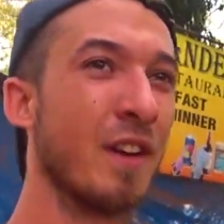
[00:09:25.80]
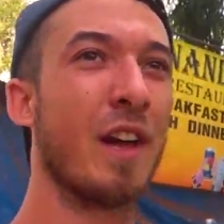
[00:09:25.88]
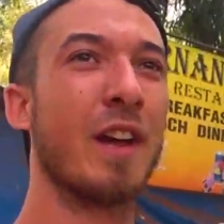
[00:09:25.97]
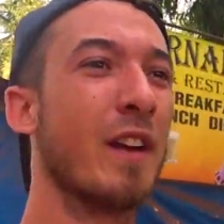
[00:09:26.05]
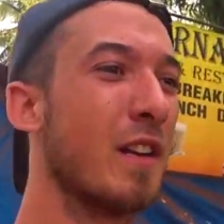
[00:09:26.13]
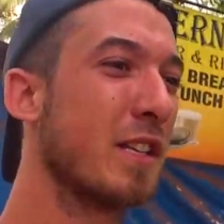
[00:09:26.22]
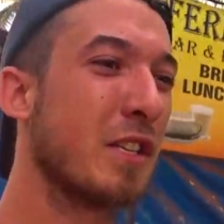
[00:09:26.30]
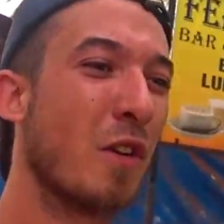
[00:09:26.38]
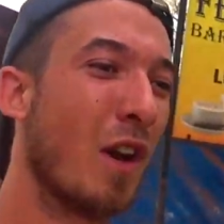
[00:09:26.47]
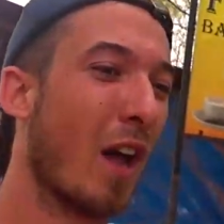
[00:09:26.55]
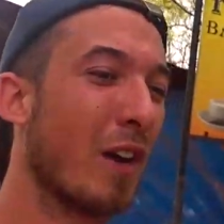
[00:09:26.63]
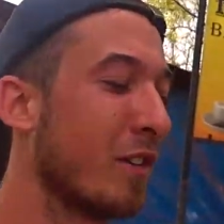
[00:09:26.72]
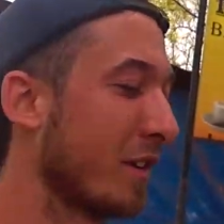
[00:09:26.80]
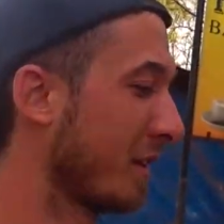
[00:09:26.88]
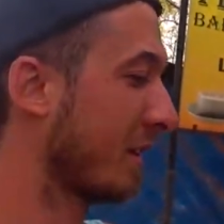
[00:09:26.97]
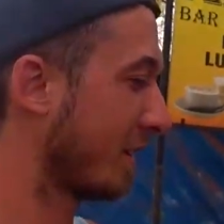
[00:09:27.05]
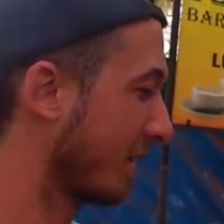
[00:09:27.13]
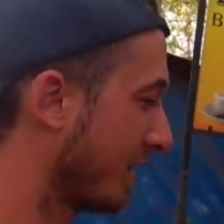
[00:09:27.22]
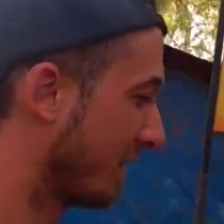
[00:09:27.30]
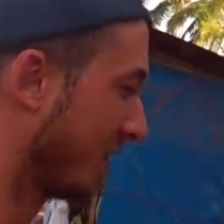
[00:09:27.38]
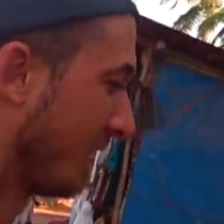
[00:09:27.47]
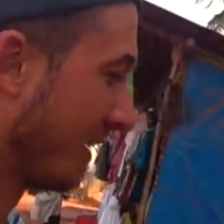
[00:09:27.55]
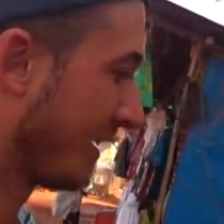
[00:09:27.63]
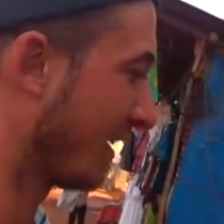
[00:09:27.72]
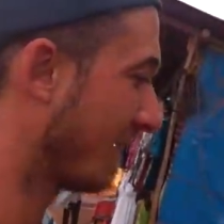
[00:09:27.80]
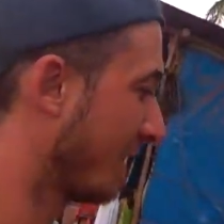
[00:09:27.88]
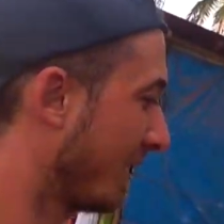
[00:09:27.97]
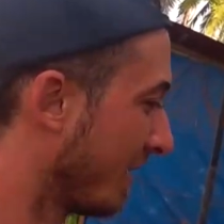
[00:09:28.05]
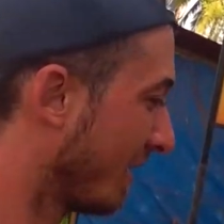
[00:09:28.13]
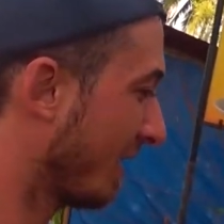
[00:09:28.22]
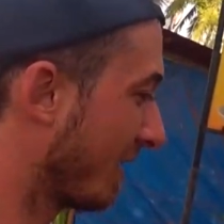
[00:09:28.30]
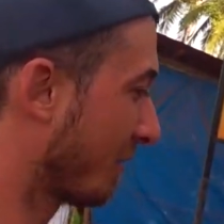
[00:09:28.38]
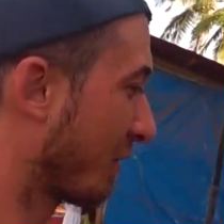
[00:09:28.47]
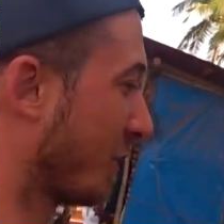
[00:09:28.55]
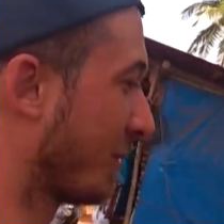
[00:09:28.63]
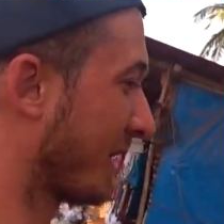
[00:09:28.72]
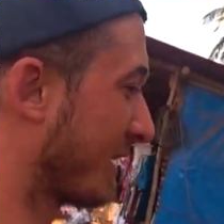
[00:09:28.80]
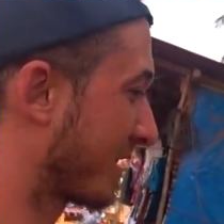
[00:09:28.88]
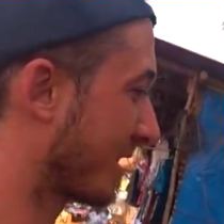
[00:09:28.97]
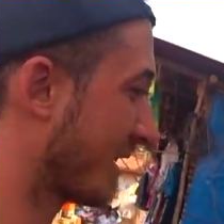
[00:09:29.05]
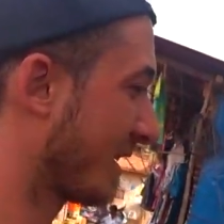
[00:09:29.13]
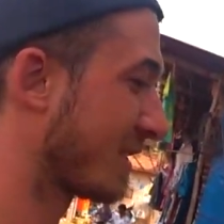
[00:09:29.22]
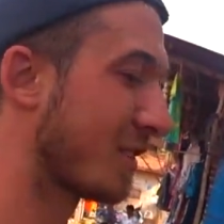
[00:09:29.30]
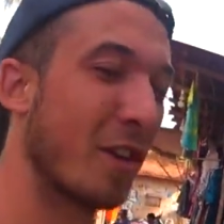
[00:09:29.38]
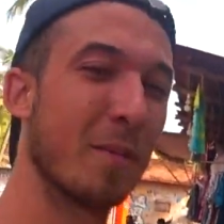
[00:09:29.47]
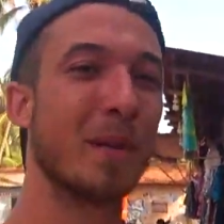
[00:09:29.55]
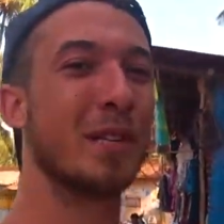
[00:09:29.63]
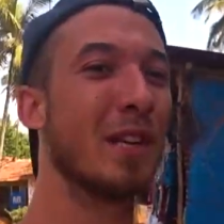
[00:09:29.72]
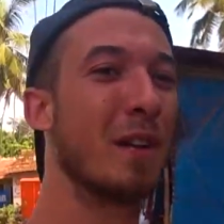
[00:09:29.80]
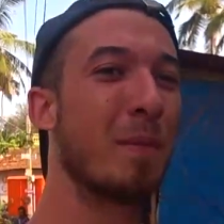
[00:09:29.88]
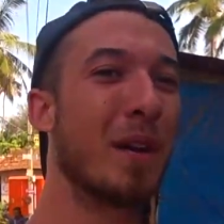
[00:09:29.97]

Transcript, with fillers: I can list you a hundred in a few minutes. It's not a big deal.